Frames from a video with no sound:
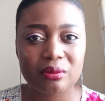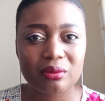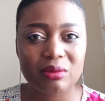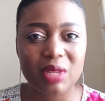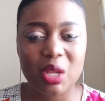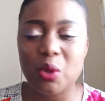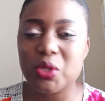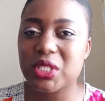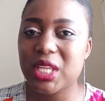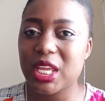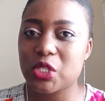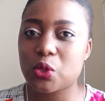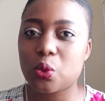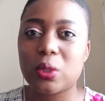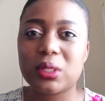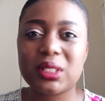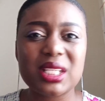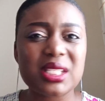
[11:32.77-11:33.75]
Because guess
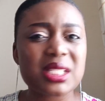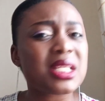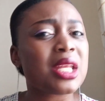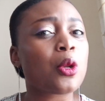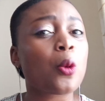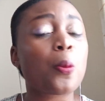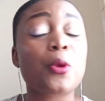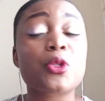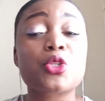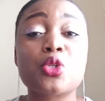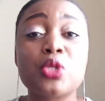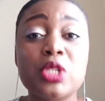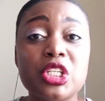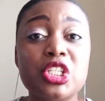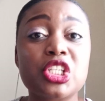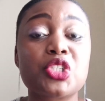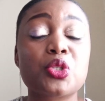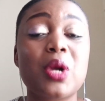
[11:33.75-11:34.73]
what? This is an
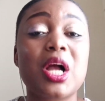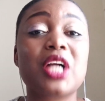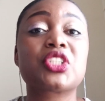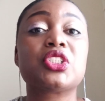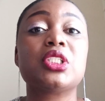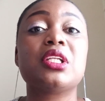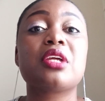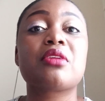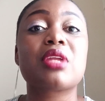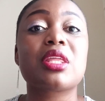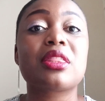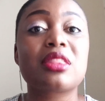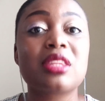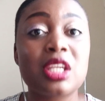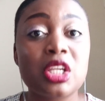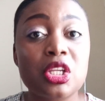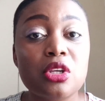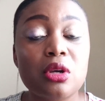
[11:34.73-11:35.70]
opportunity to actually
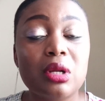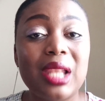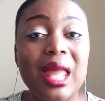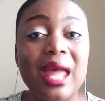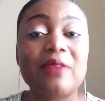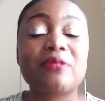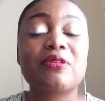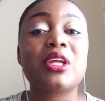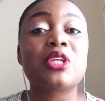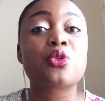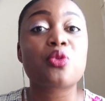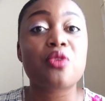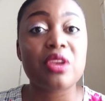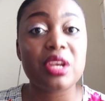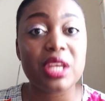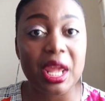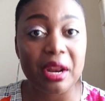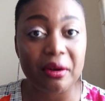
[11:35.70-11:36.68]
rethink your life and to
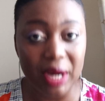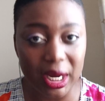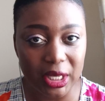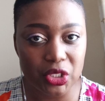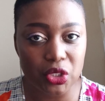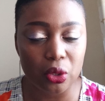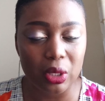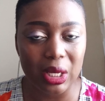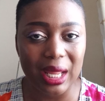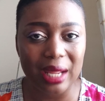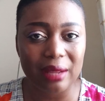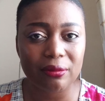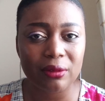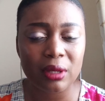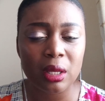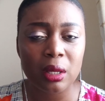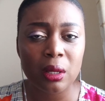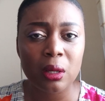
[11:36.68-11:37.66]
redirect your life.
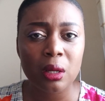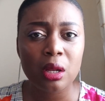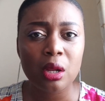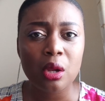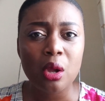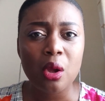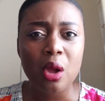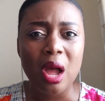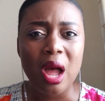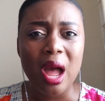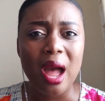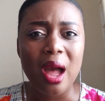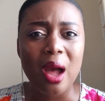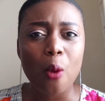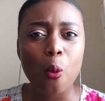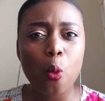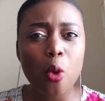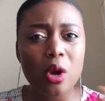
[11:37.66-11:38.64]

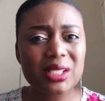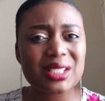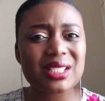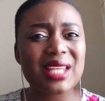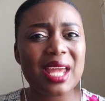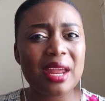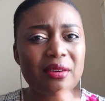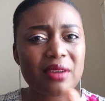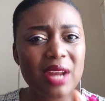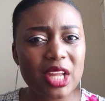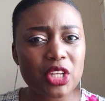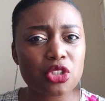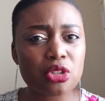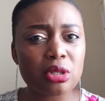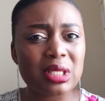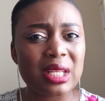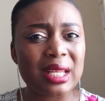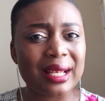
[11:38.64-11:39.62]
What
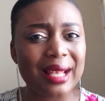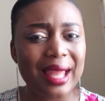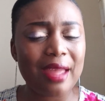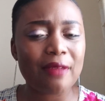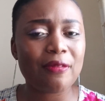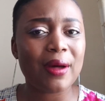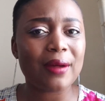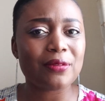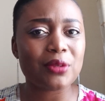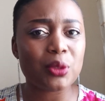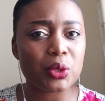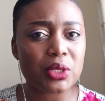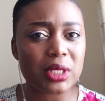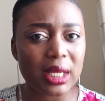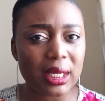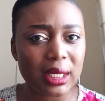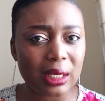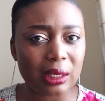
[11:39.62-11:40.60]
direction in life have you
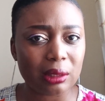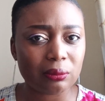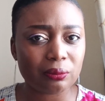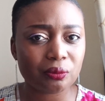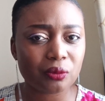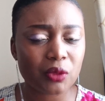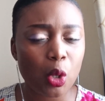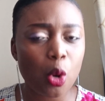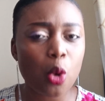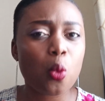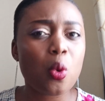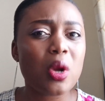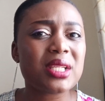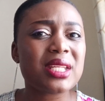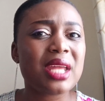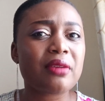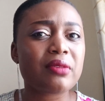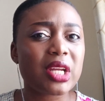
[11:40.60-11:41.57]
taken? Or
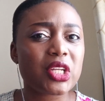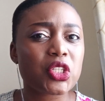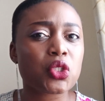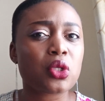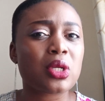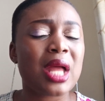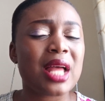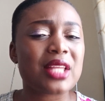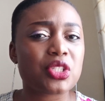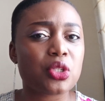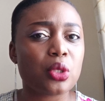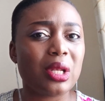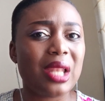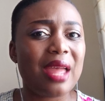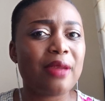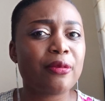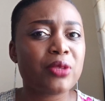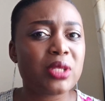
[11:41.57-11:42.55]
what direction has your
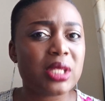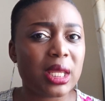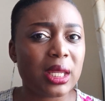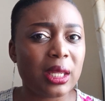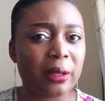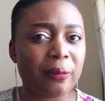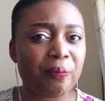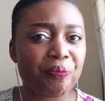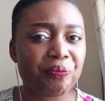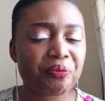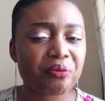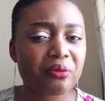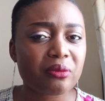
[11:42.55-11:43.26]
life taken?